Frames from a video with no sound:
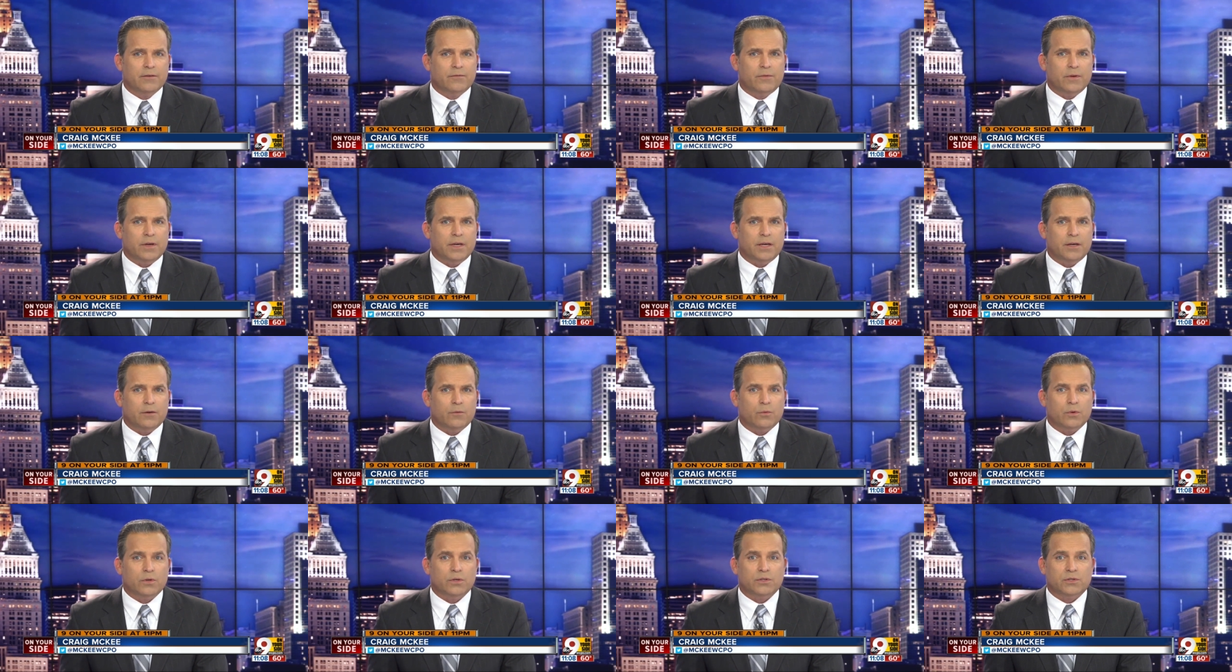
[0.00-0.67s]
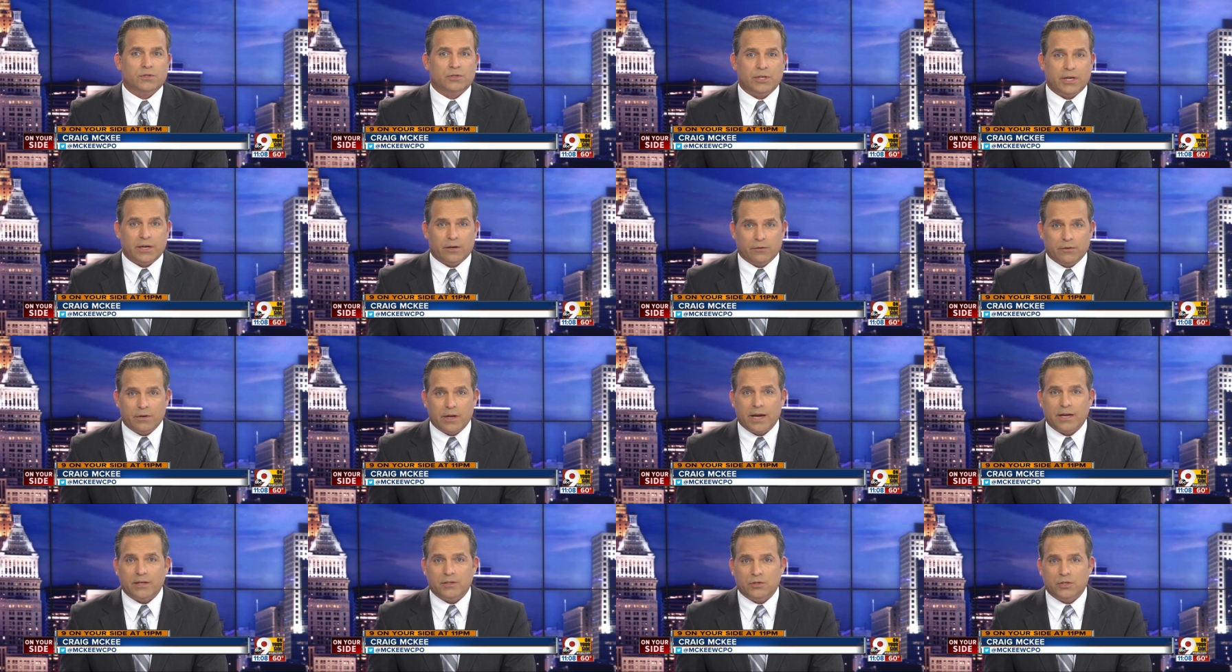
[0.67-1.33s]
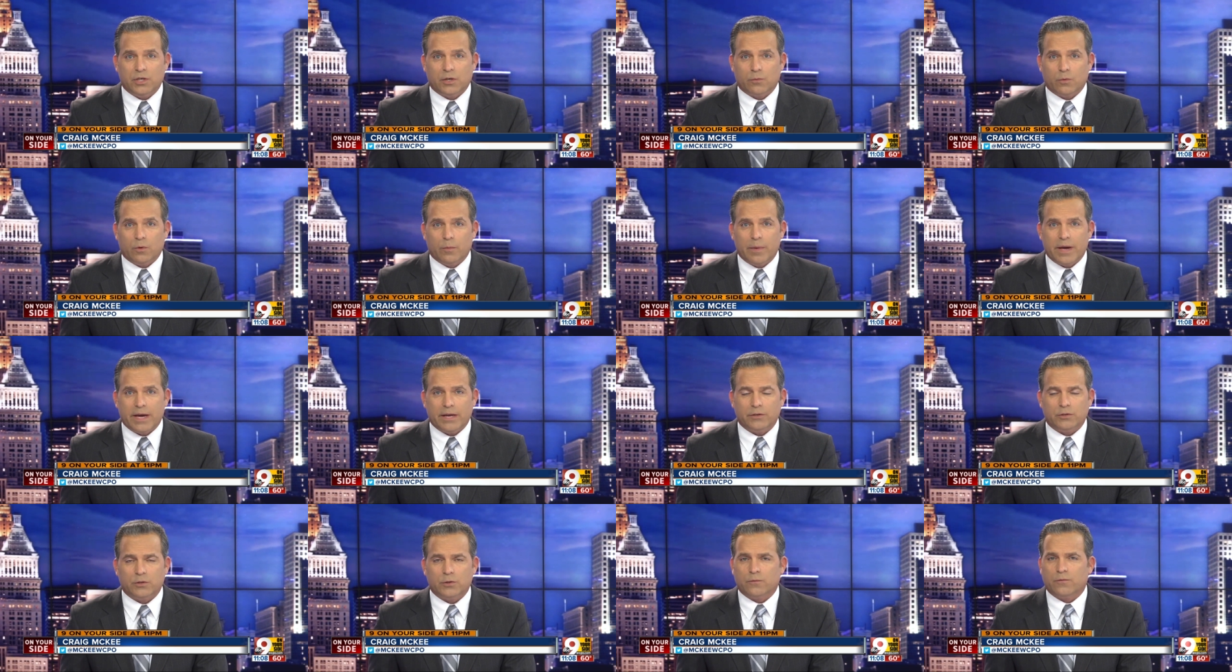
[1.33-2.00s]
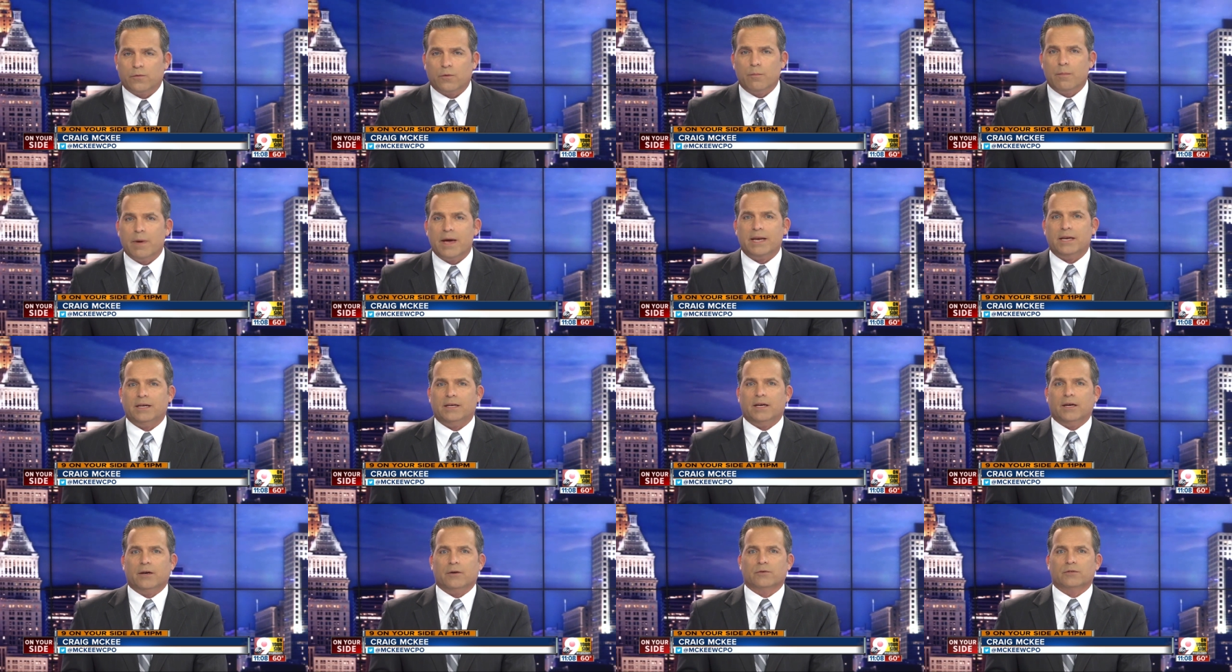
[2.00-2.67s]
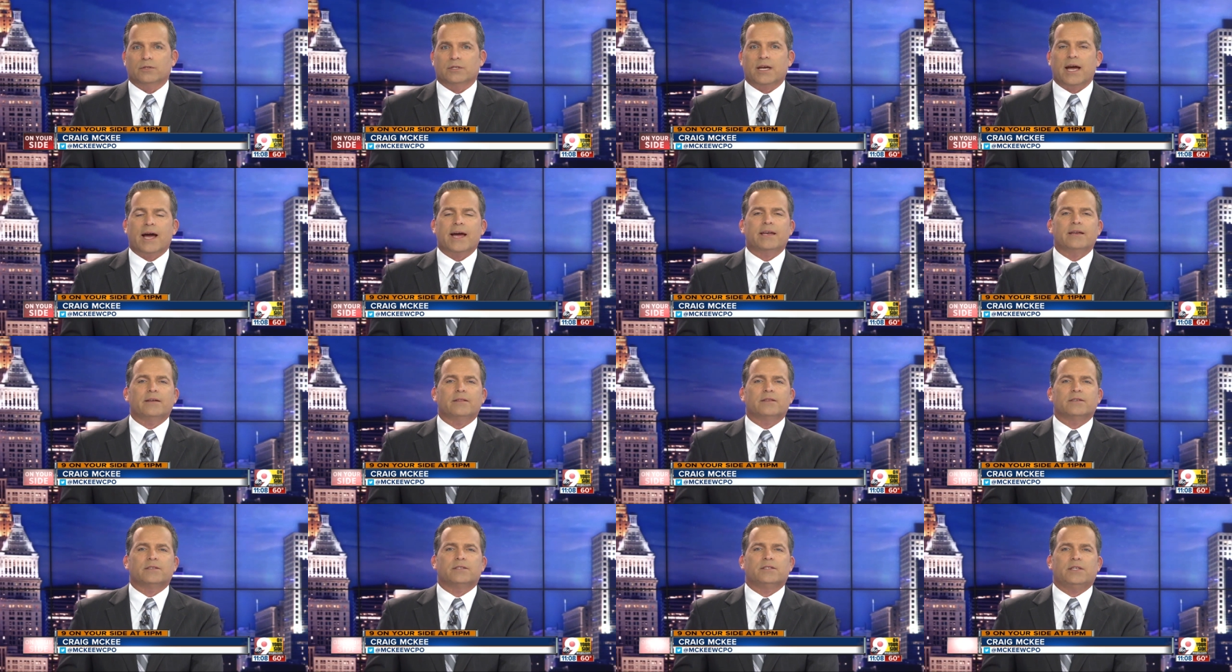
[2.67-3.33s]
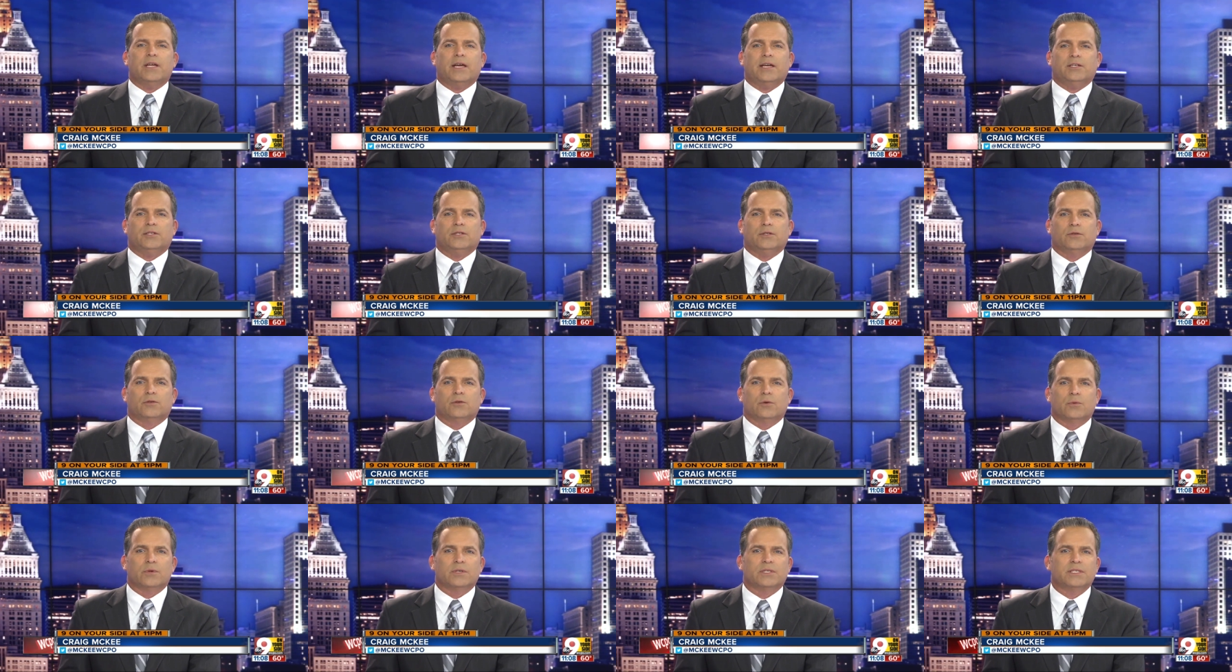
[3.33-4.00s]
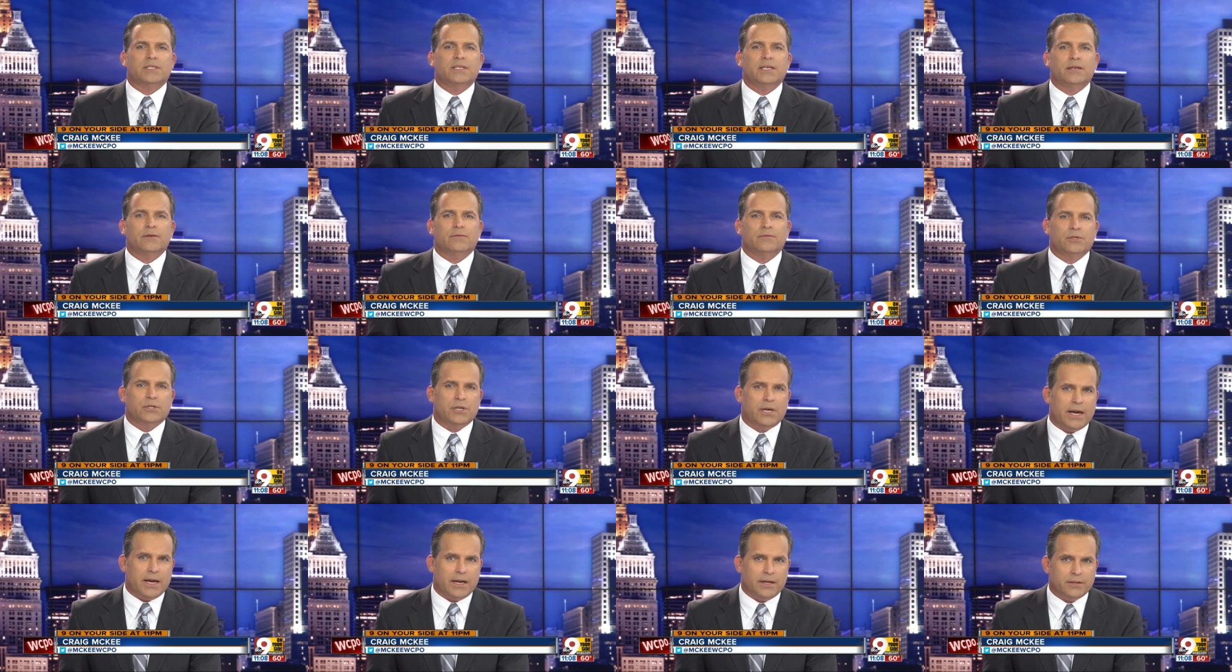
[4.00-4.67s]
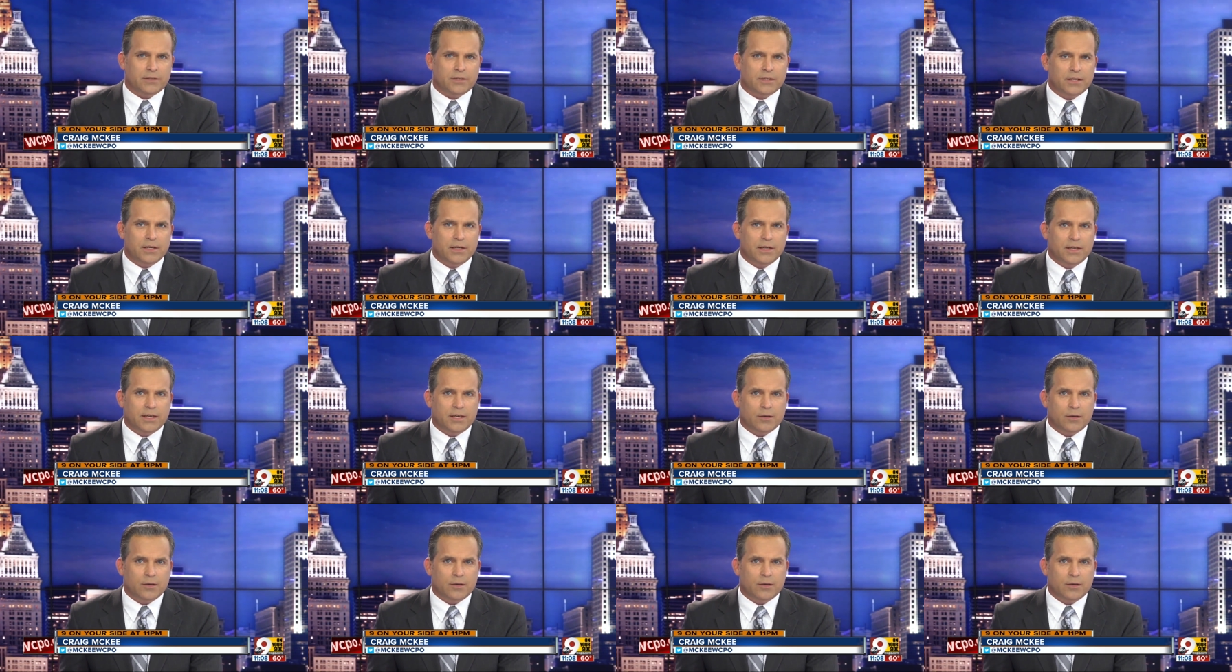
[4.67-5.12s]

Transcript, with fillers: Fee was Channel 9's general manager for many years, guiding the station through a sea of change.